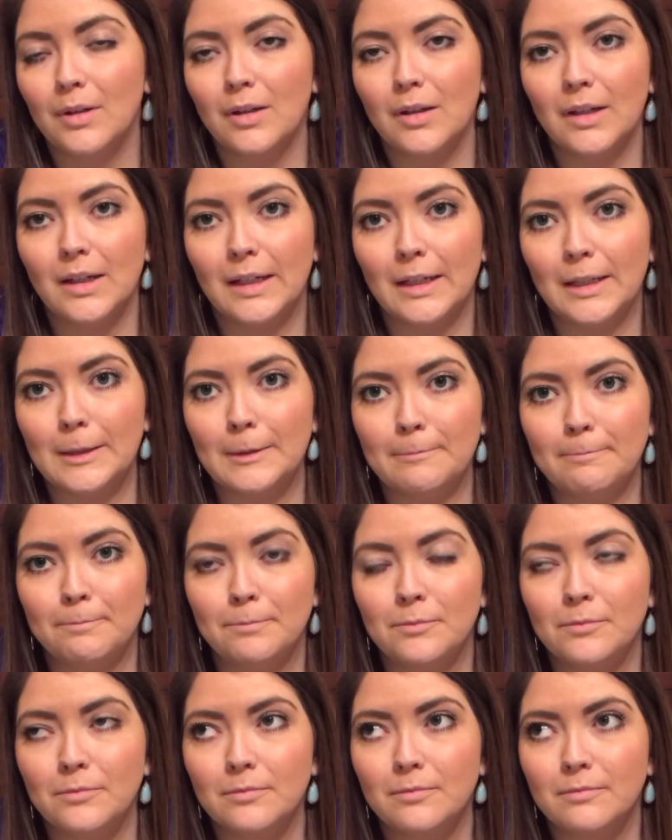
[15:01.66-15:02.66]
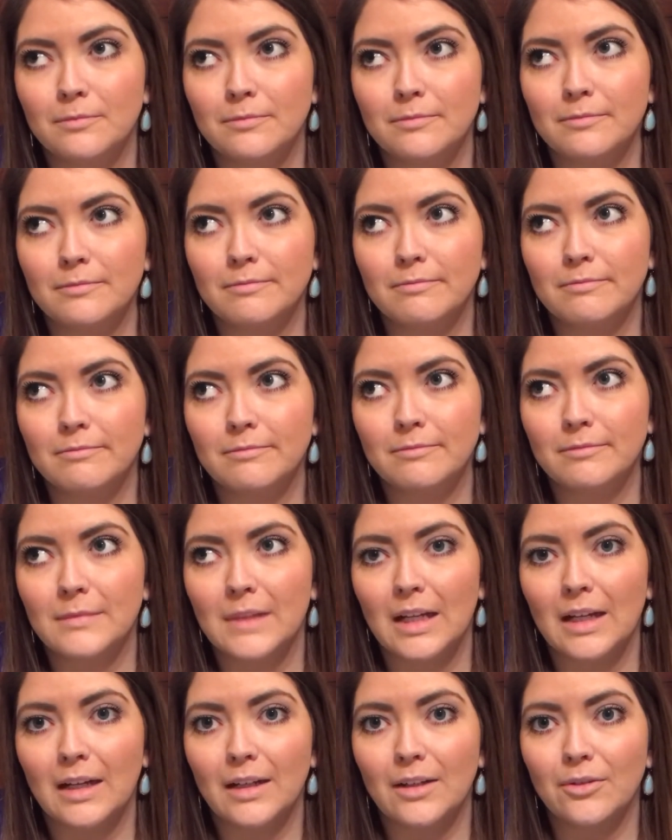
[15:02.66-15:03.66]

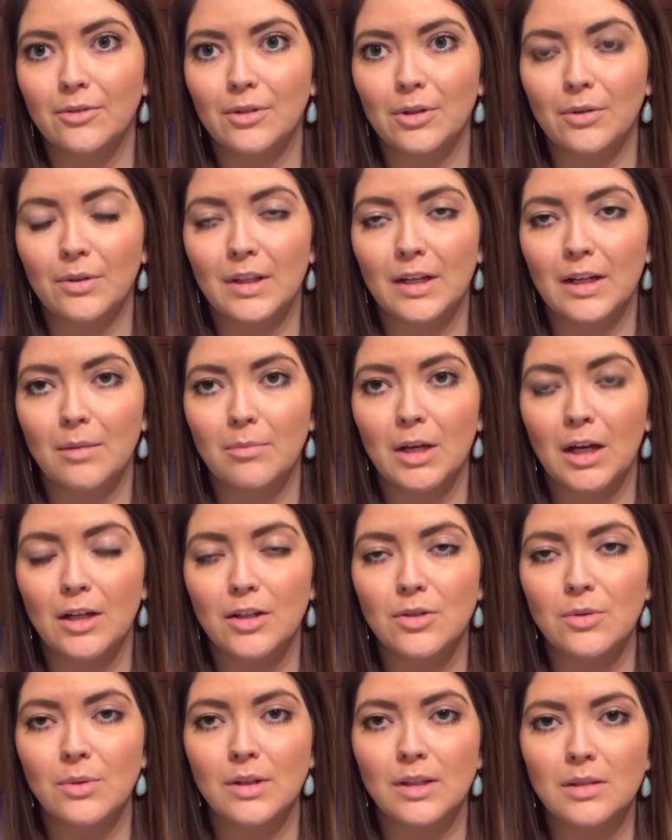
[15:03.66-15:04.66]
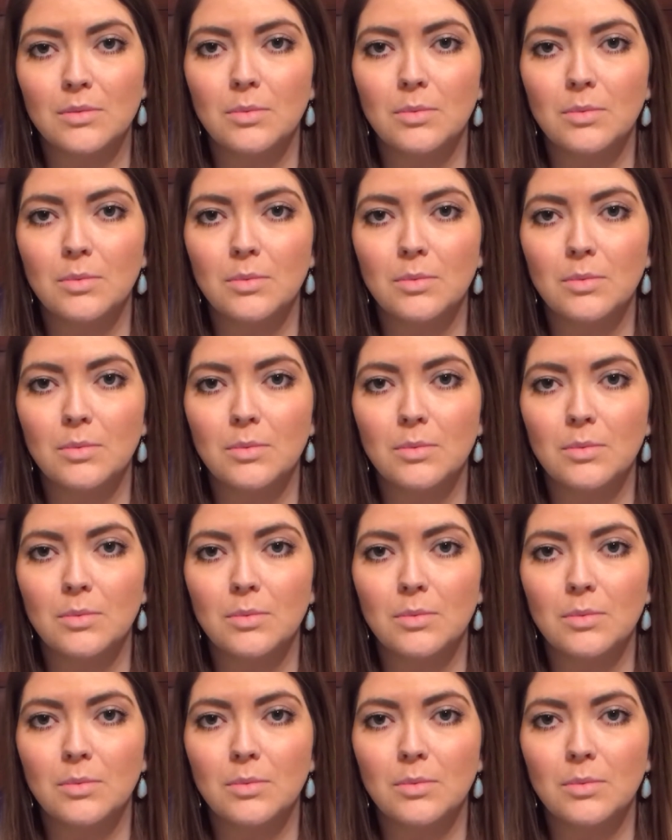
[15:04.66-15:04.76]
I don't know, that I'm not doing